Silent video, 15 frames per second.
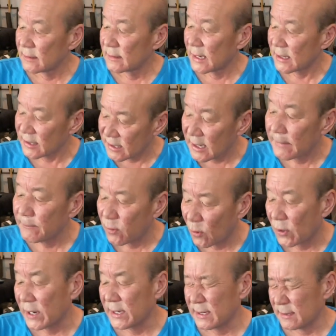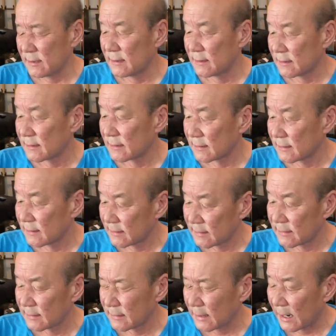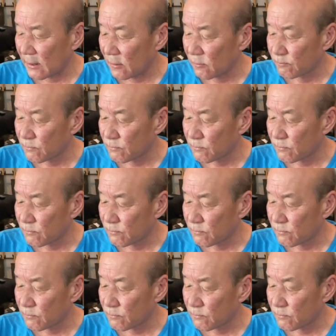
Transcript: at some point, I